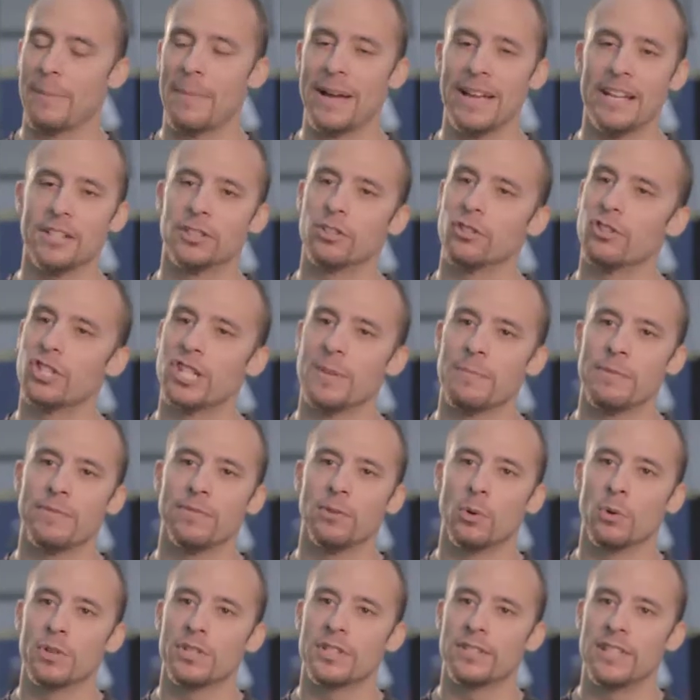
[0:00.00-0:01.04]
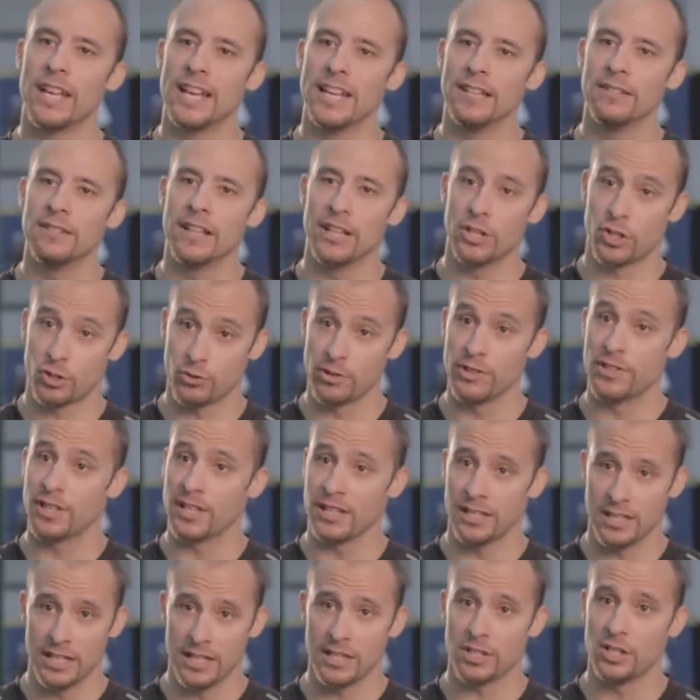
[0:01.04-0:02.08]
my internship at Florida State in strength
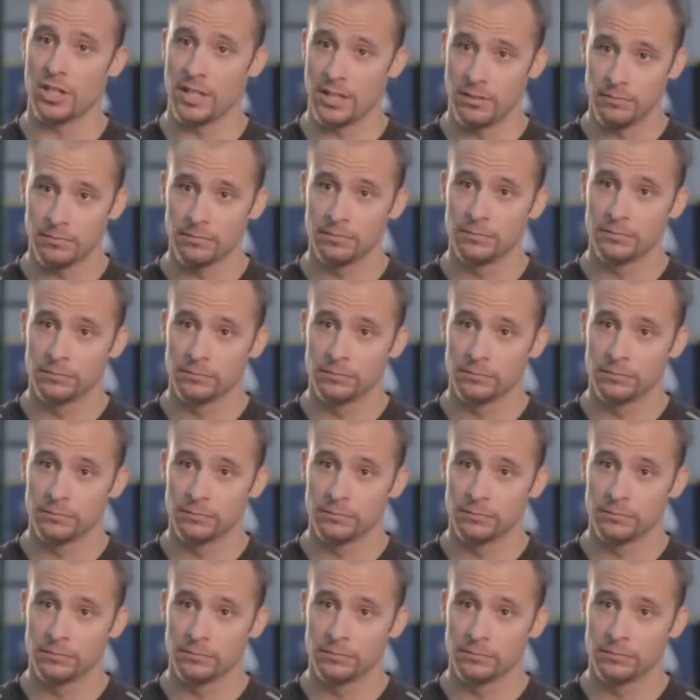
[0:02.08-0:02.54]
and conditioning.